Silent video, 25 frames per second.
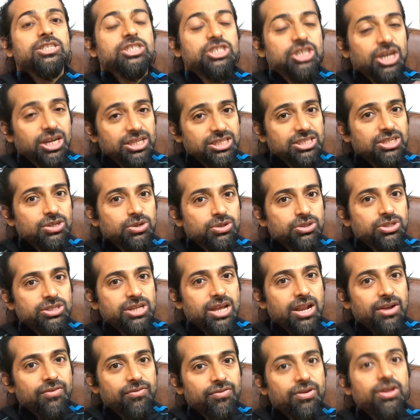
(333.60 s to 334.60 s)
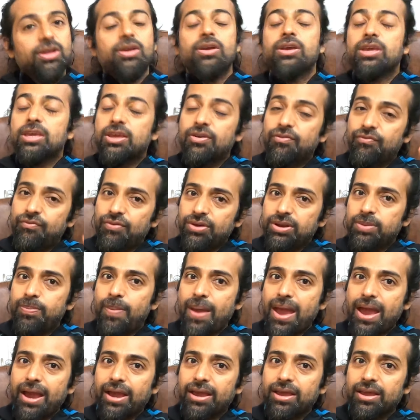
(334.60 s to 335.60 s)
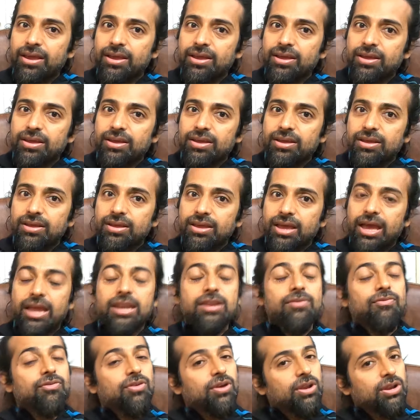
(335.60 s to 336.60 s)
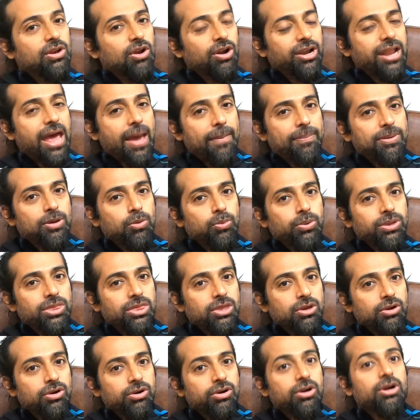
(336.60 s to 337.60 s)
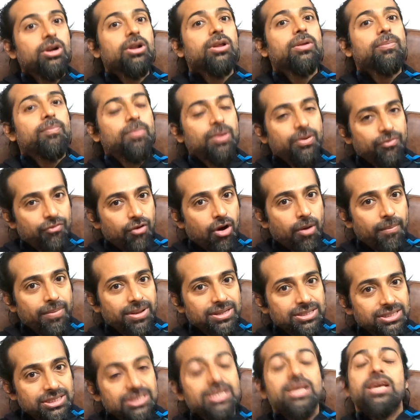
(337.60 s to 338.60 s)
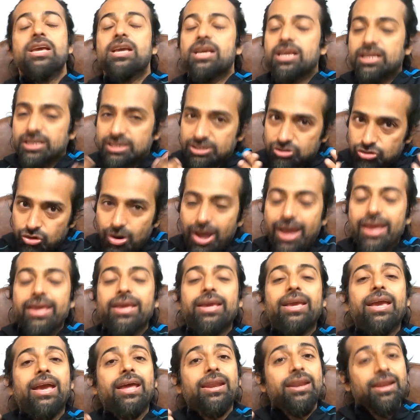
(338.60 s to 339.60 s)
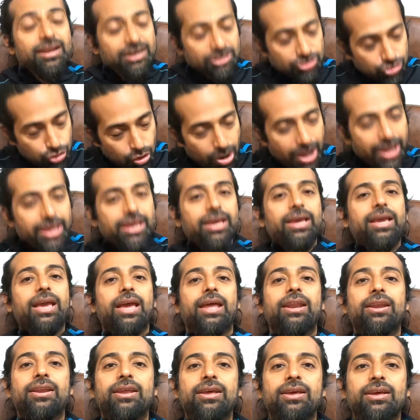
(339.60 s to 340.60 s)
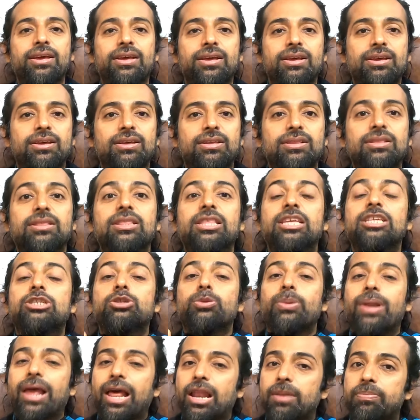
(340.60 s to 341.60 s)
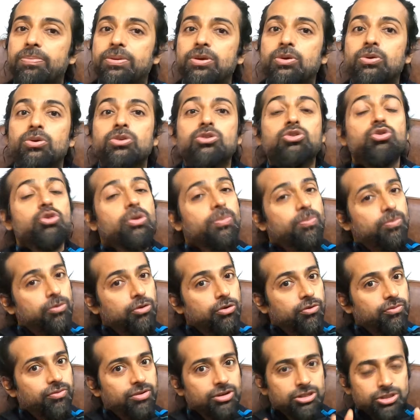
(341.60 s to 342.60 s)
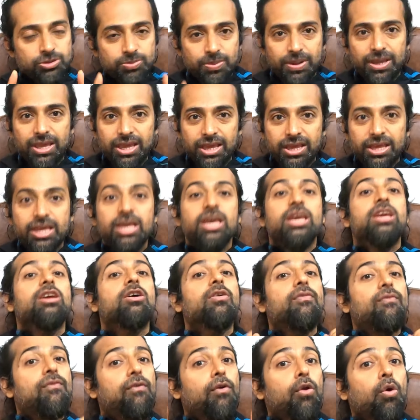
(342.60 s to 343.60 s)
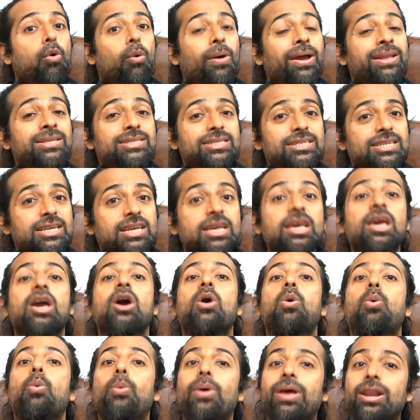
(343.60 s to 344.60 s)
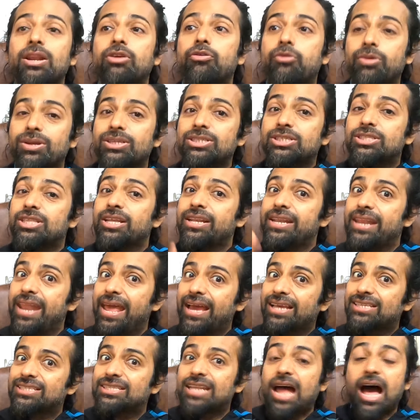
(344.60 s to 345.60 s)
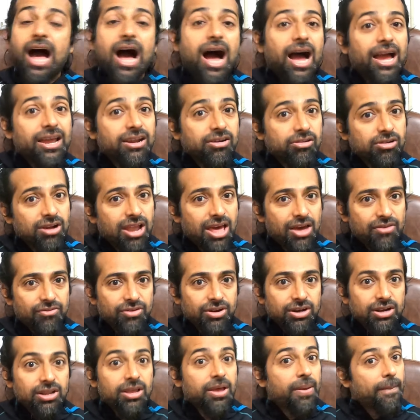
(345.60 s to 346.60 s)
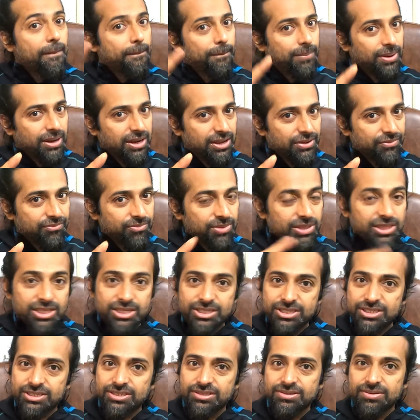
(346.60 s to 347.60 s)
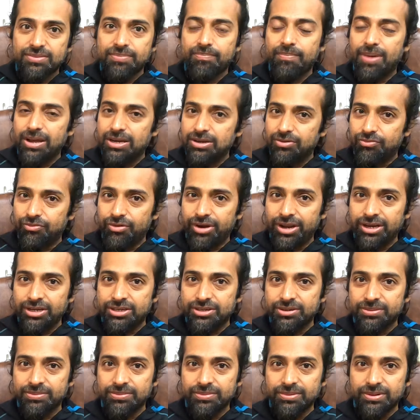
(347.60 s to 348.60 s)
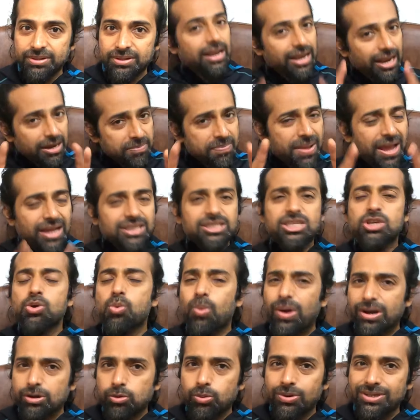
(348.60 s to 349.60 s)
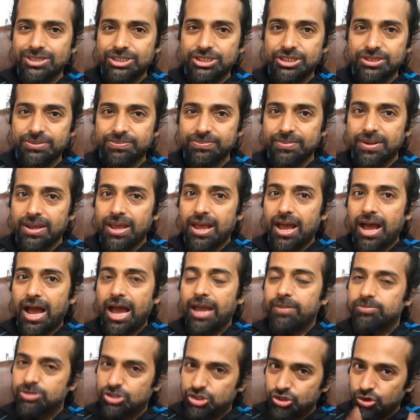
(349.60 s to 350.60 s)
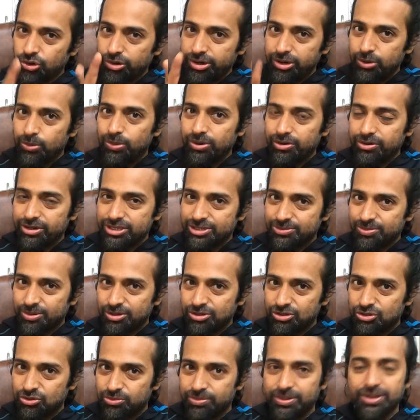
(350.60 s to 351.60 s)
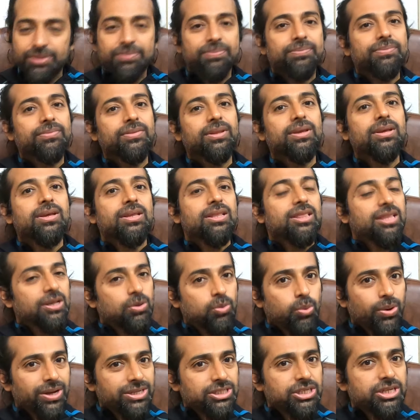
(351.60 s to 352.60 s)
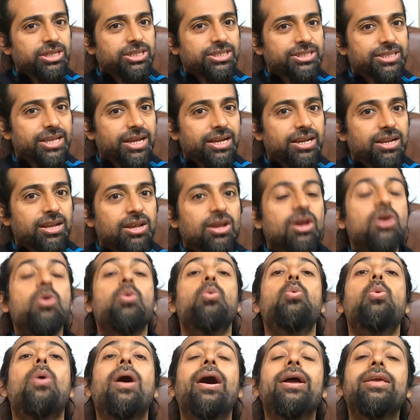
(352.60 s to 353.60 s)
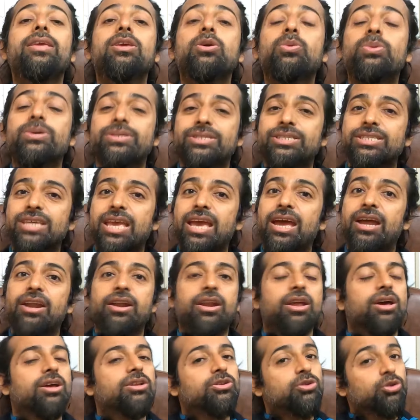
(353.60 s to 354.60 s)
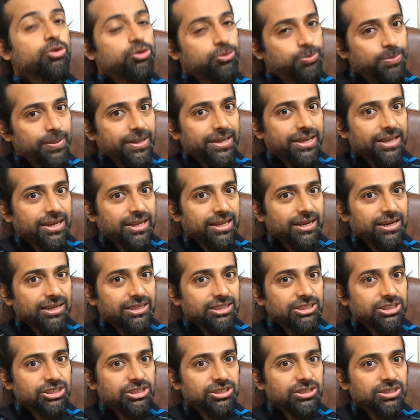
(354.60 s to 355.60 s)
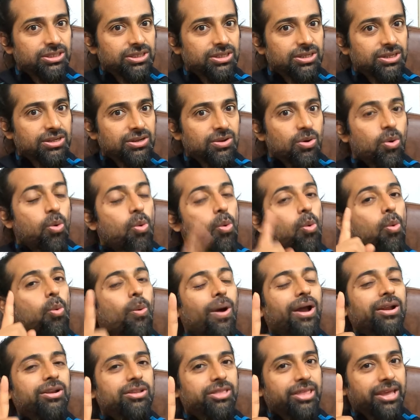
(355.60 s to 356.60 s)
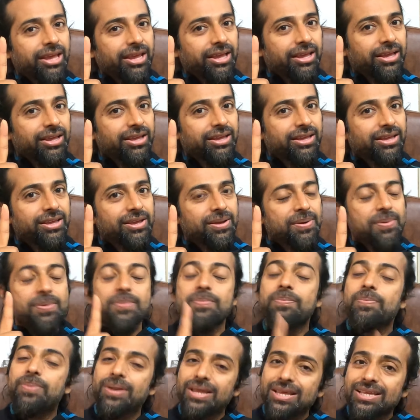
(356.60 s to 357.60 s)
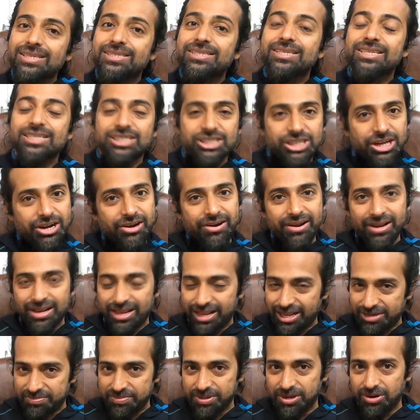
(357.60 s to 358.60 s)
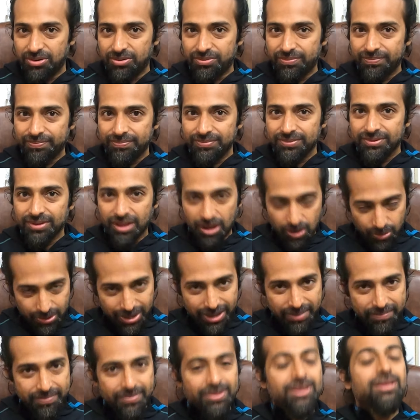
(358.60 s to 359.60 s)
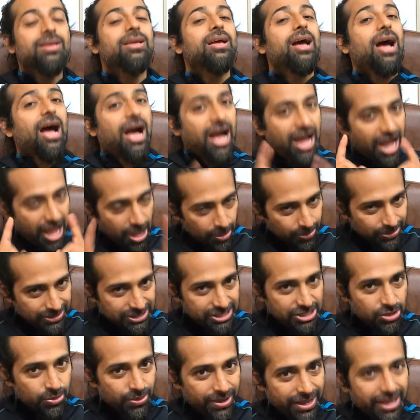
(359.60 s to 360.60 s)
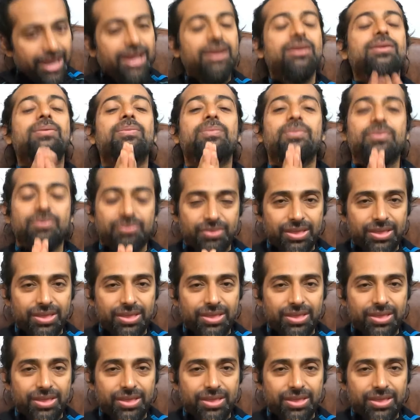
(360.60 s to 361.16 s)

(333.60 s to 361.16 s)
Judge yourself. Give feedback. And if you're not happy with your performance, try again. Try again. This will help you to improve your speaking. Your fluency will reach the next higher level. Believe me this, my dear friend. Let me ask you one question. I'm sure you will respond to me. The question is that, why you were scared to speak in English? One thing, please share and let me know. Okay? I will see you again.